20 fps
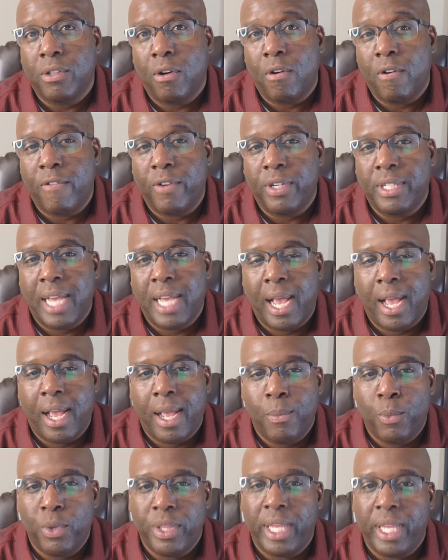over
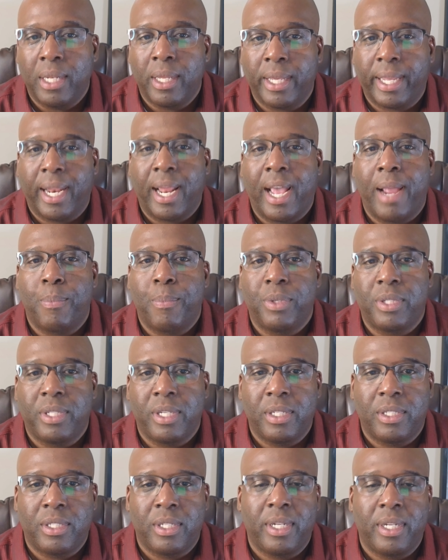time when they look at
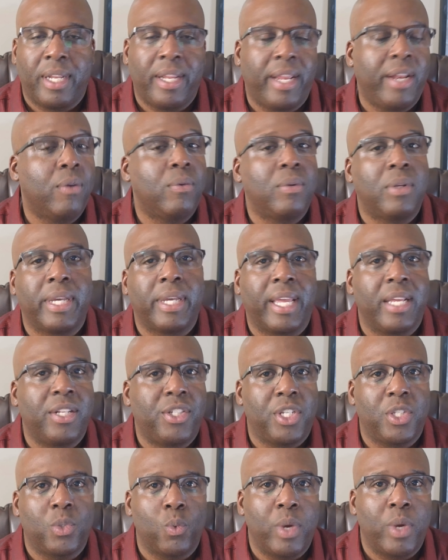hypertension, and they don't look at
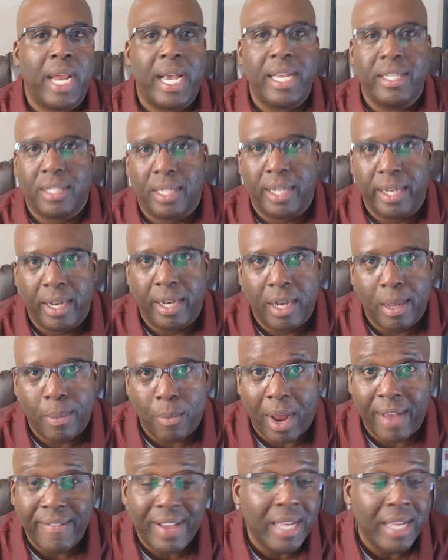just one isolated number.
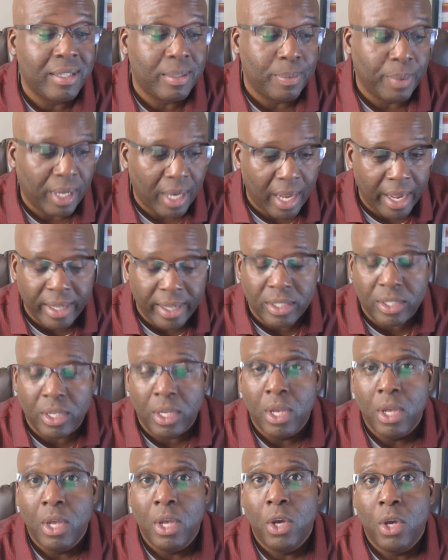I've had some clients
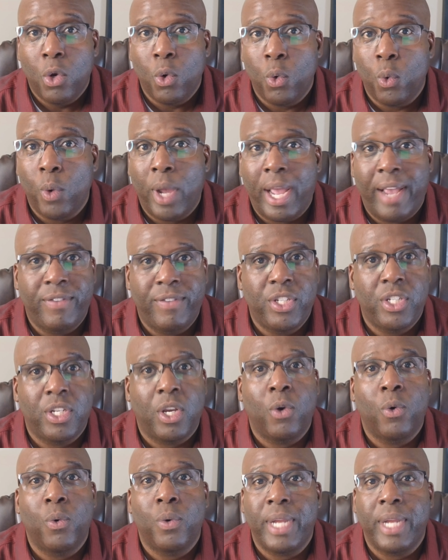who have
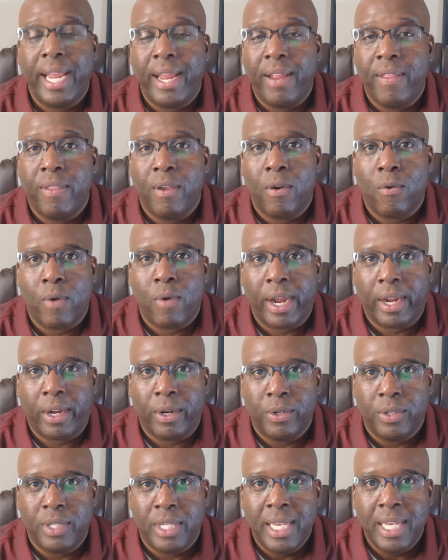shown in their
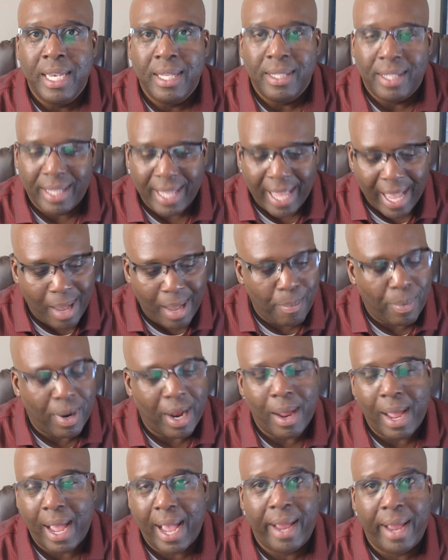records that they had
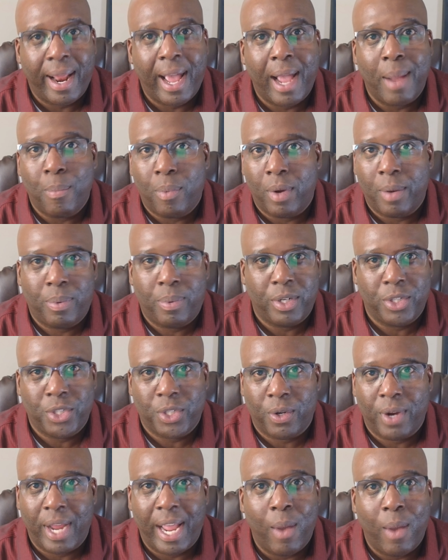high blood
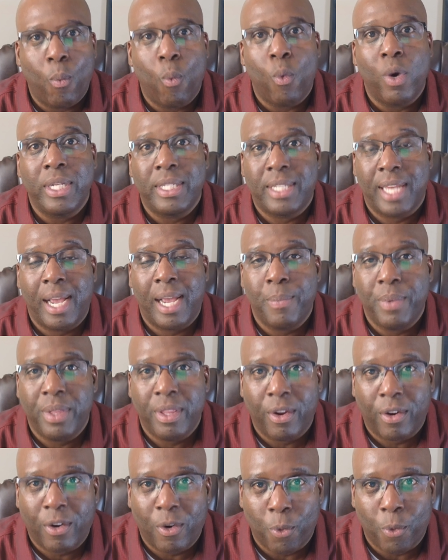pressure at one time in
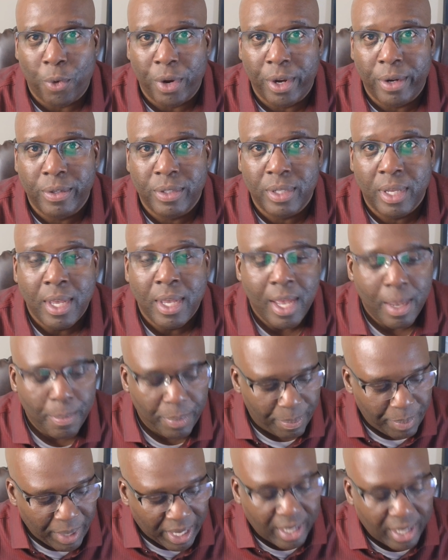their careers,
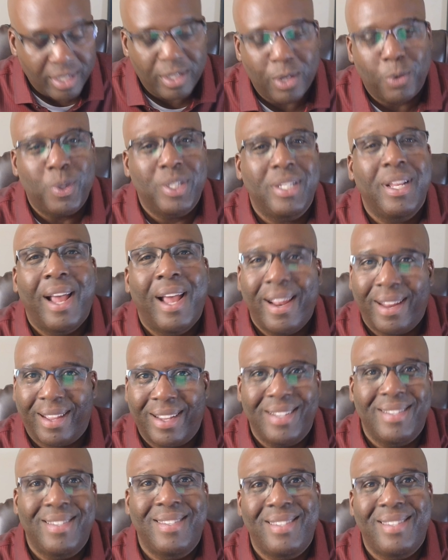but because there was not a
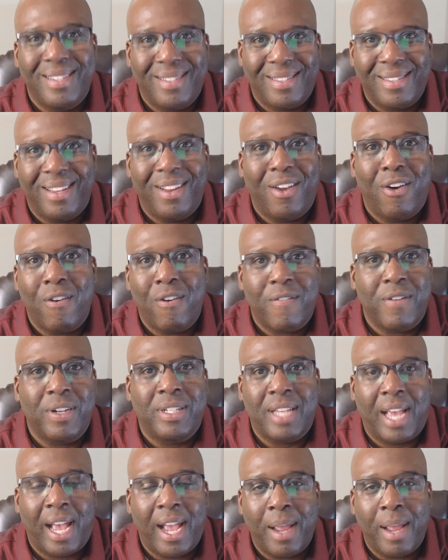consistent over
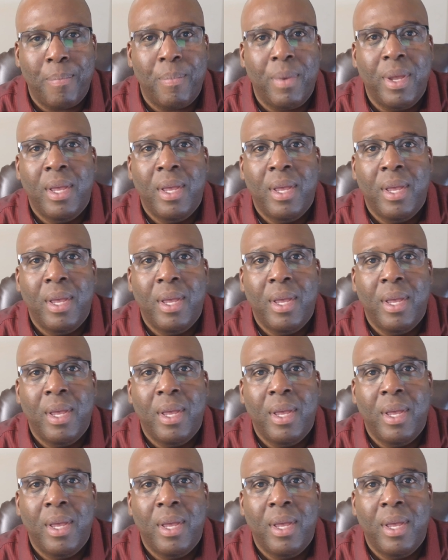time